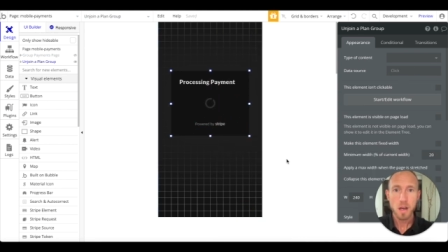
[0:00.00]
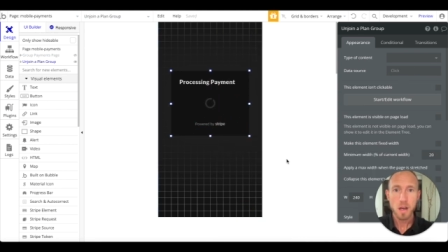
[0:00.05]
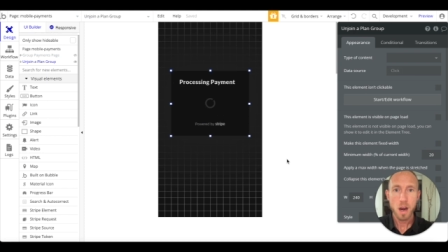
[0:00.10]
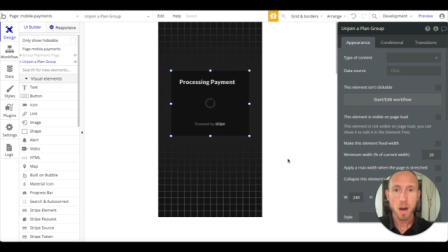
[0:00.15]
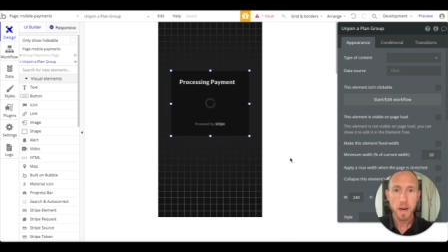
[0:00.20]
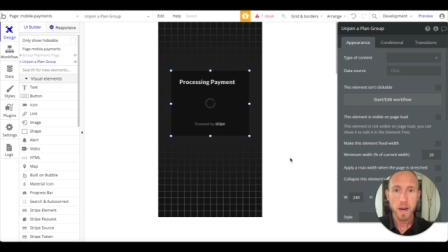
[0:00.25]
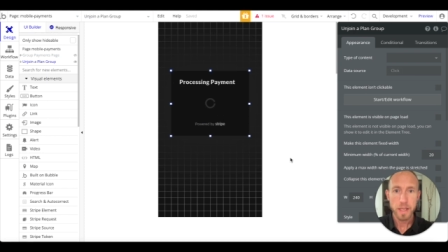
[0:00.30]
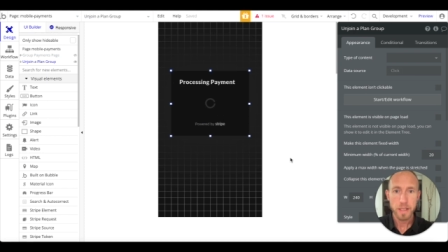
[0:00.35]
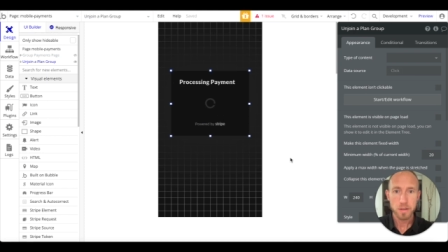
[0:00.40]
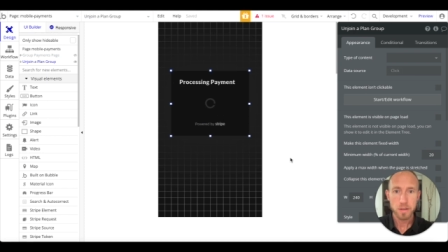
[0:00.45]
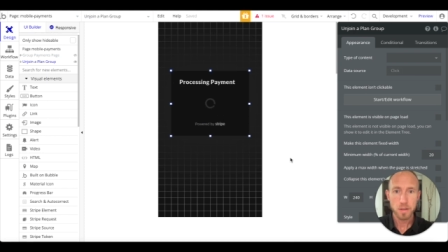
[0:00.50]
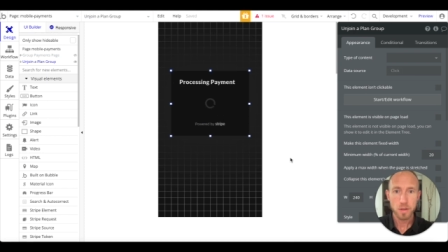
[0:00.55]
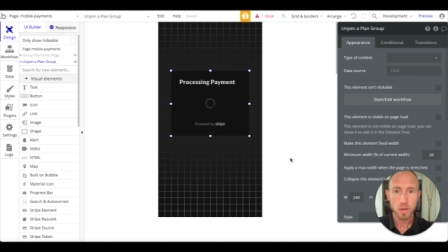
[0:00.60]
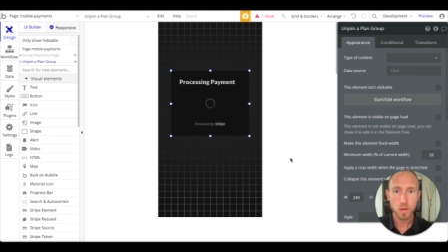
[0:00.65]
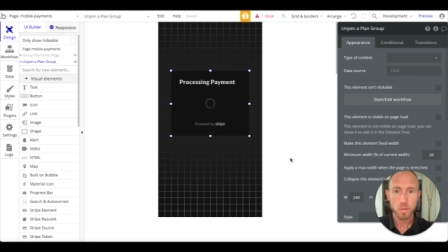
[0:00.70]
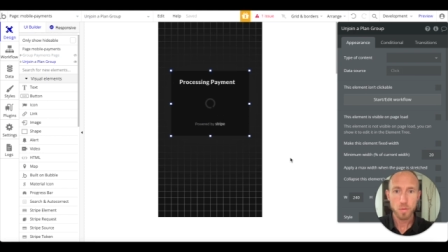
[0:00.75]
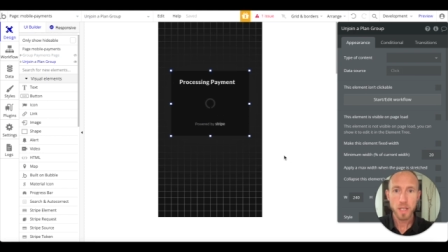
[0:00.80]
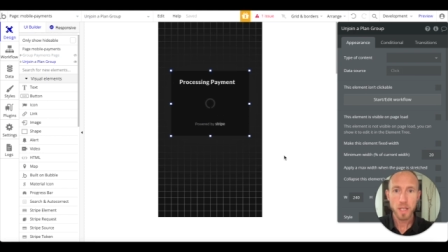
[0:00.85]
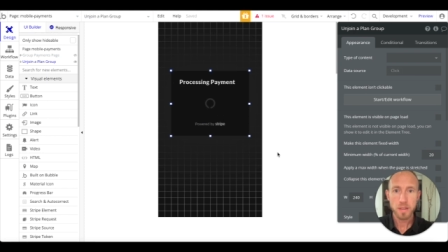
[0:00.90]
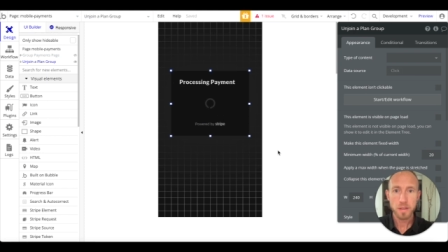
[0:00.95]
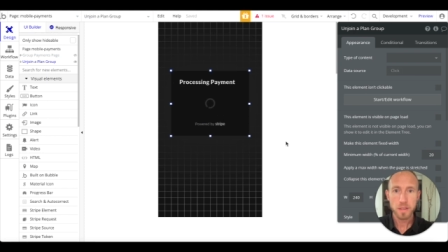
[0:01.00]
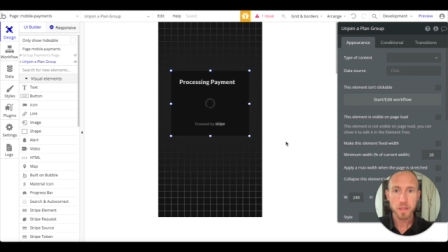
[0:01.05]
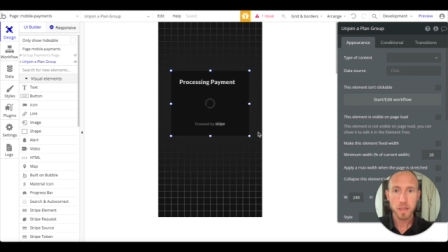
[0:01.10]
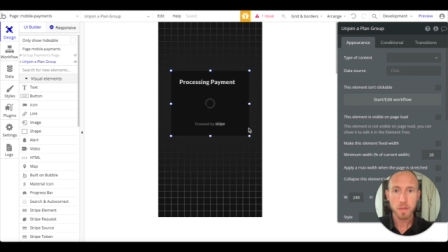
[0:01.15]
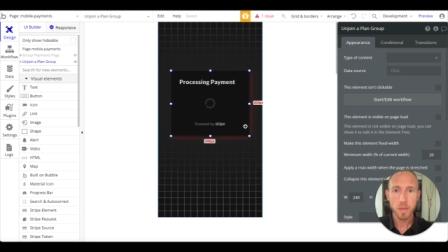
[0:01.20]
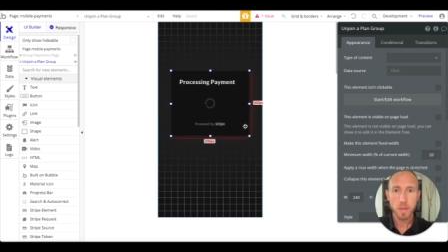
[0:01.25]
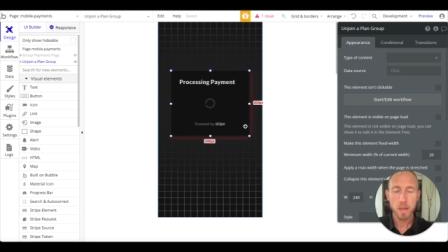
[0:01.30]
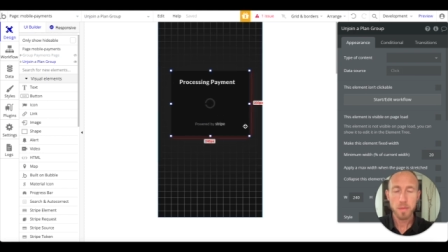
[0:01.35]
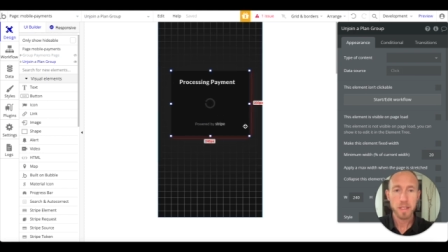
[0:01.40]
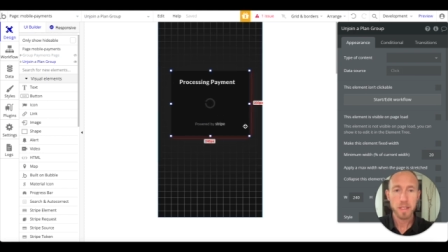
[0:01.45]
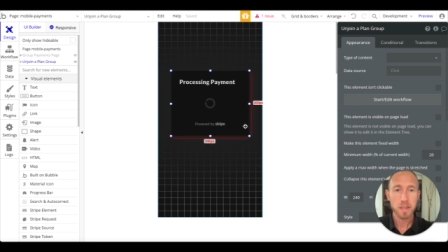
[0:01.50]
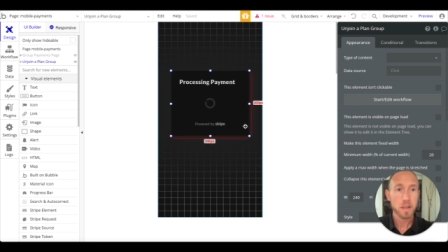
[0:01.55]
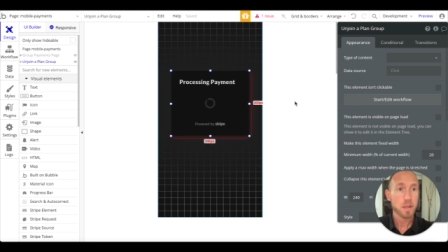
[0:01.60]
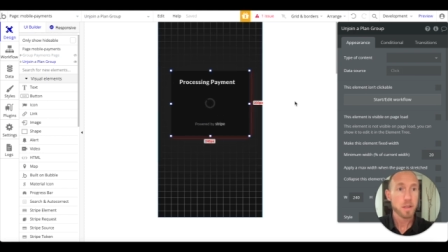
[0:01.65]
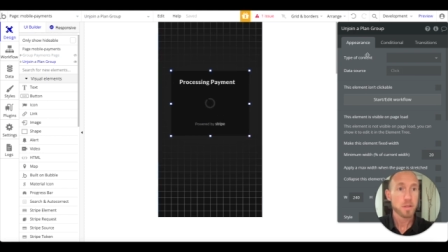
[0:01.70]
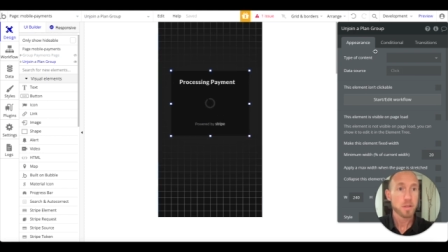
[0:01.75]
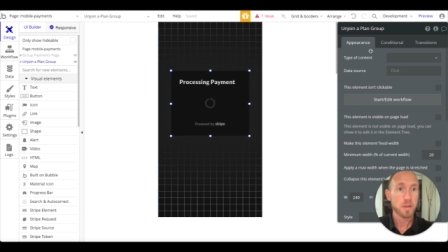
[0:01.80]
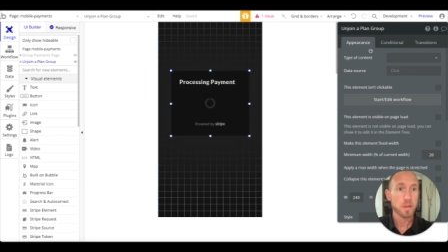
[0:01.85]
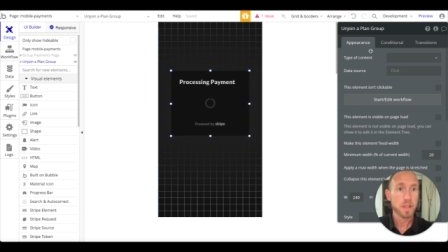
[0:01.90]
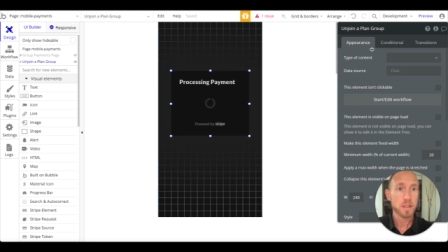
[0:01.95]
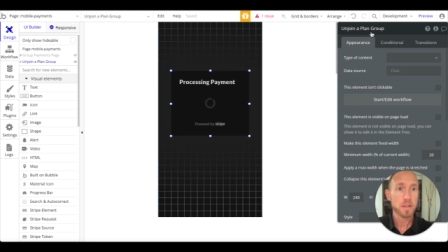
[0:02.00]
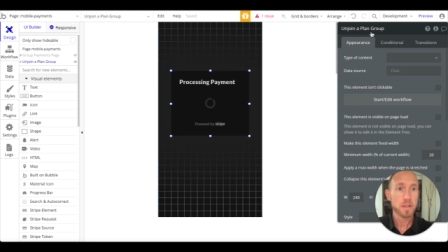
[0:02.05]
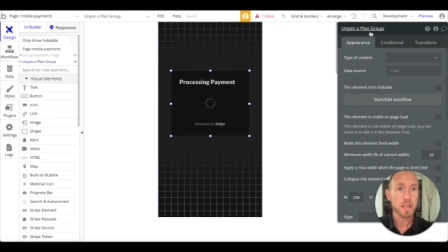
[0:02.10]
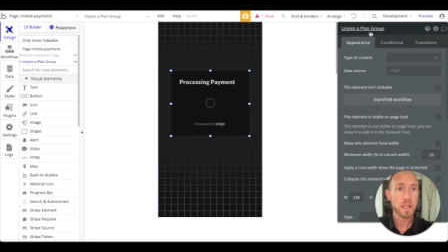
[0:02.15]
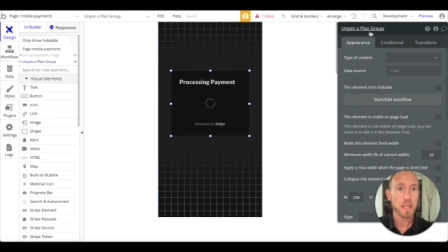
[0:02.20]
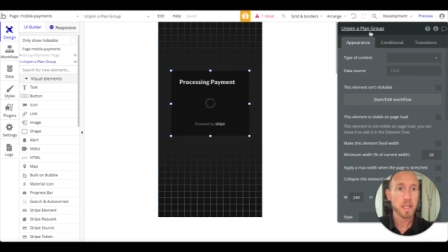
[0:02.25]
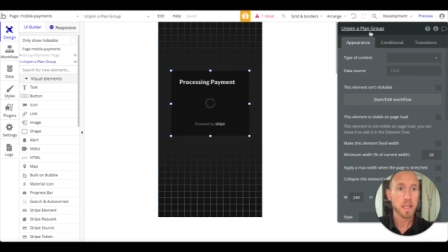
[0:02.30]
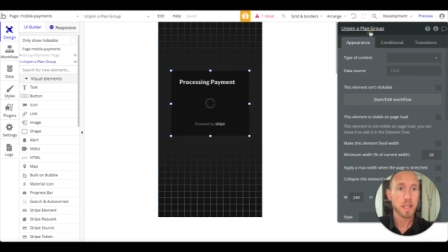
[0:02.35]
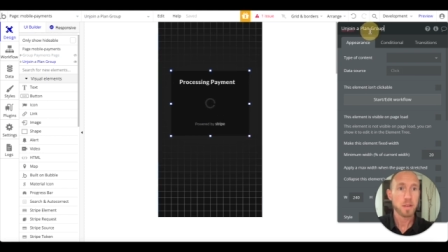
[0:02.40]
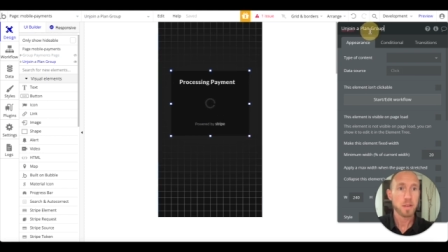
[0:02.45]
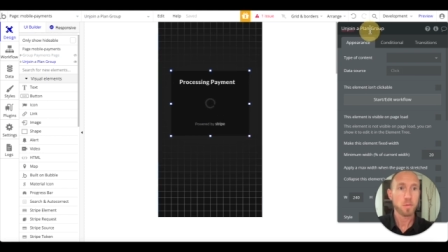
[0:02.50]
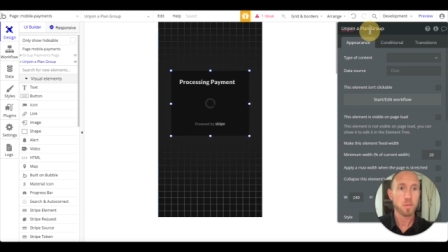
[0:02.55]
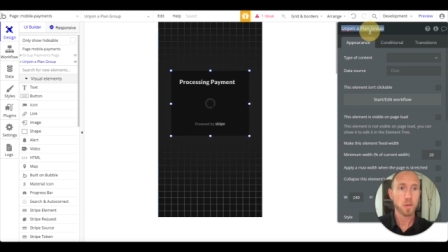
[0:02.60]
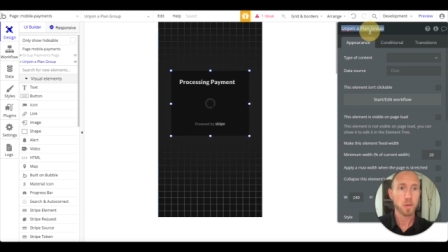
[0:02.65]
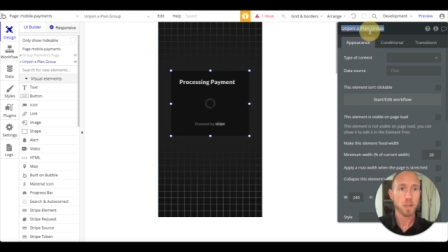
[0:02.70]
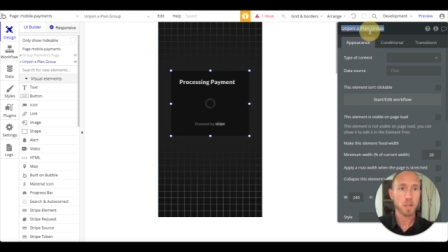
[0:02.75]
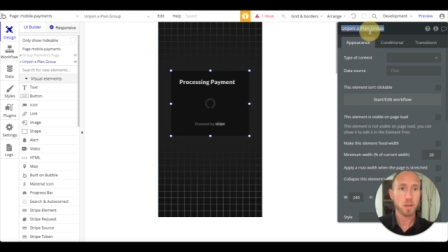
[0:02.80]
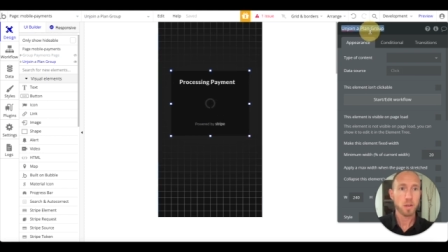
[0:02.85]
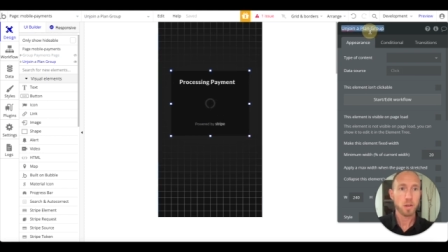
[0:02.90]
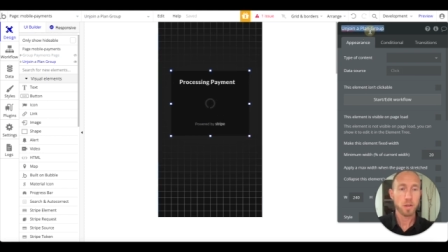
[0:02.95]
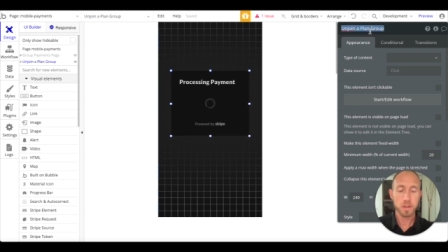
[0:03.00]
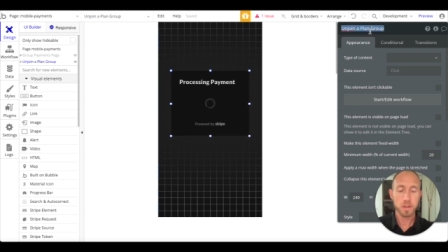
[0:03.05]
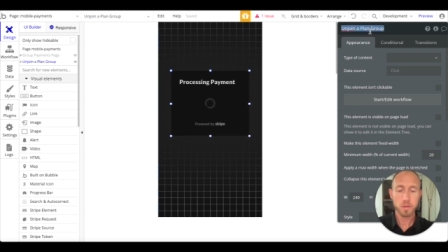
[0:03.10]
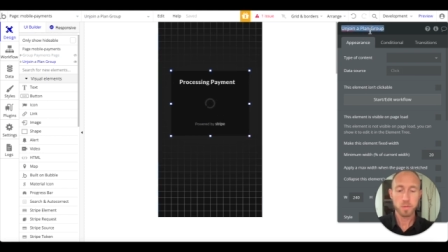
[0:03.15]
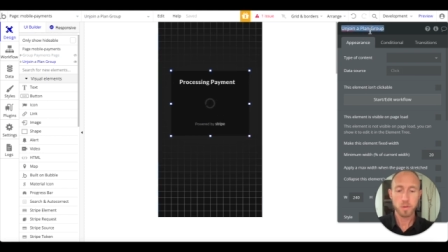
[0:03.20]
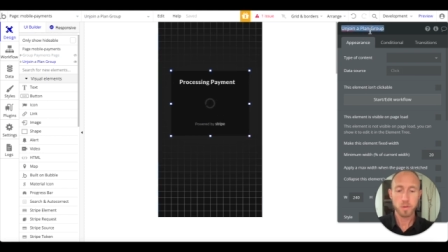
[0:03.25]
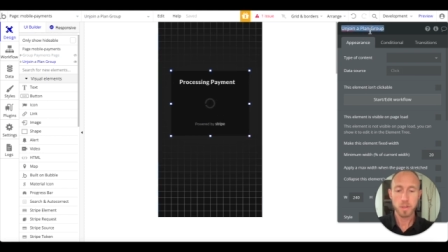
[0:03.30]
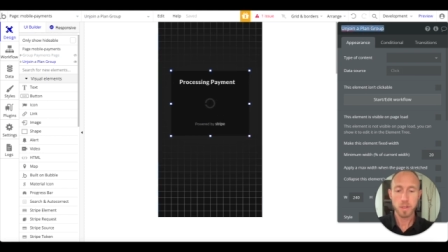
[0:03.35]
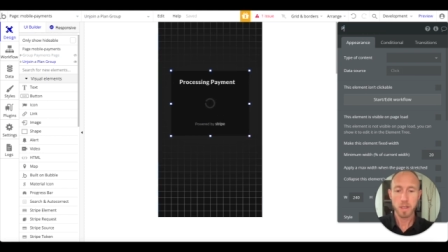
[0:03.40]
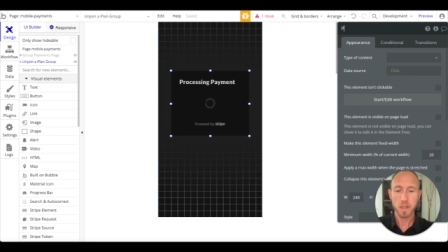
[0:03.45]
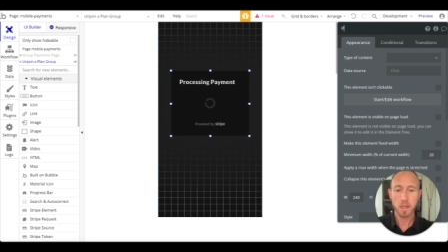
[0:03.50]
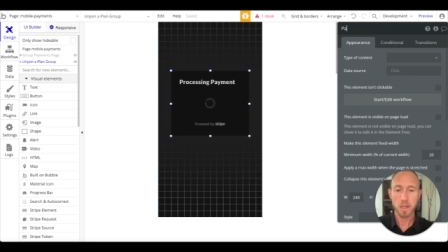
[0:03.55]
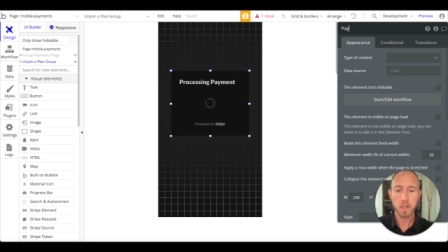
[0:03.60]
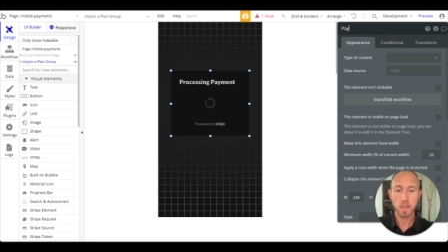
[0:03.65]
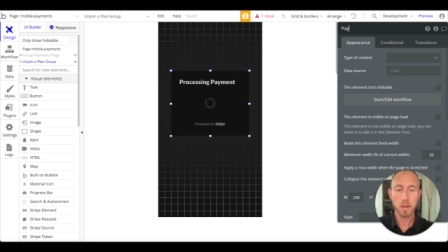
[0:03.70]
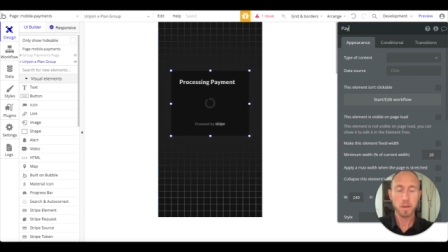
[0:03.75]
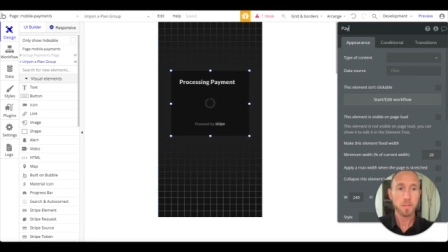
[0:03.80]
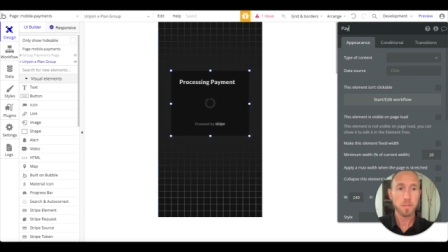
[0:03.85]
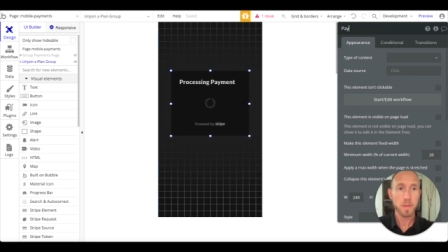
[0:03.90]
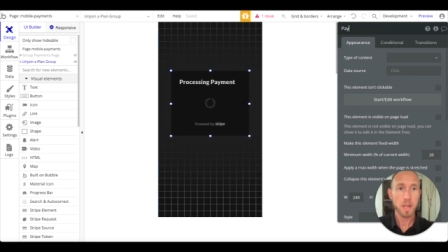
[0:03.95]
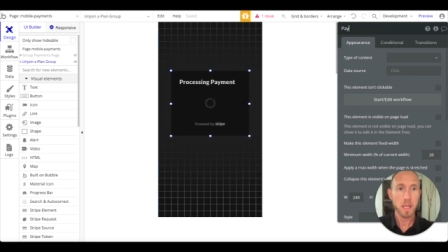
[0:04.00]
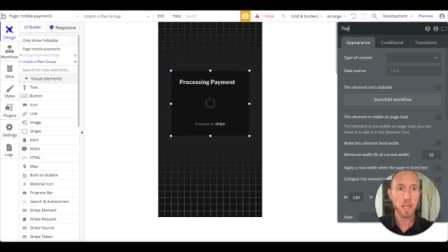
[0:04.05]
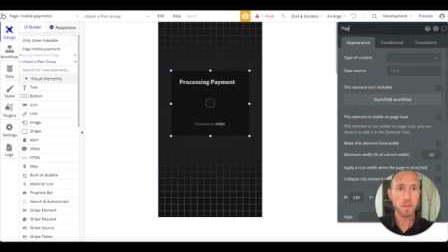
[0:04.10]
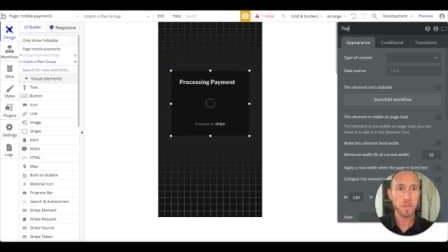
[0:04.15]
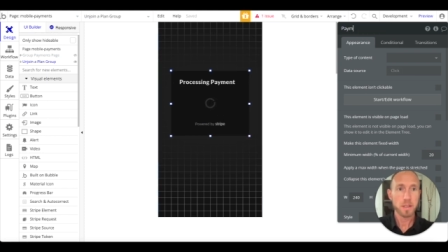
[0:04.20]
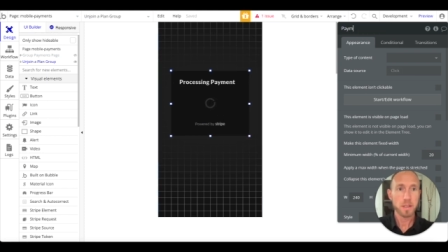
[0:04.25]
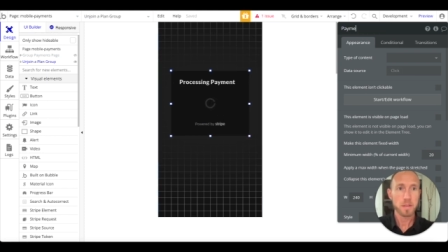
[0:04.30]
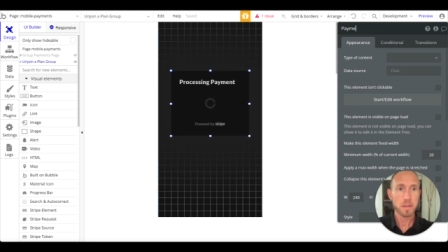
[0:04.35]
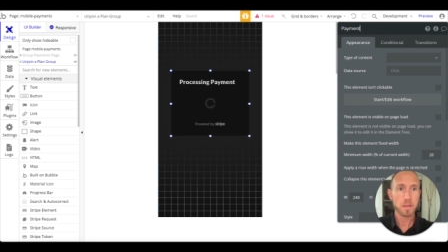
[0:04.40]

All right, so processing payment. So this thing, we're going to call this one uh, payment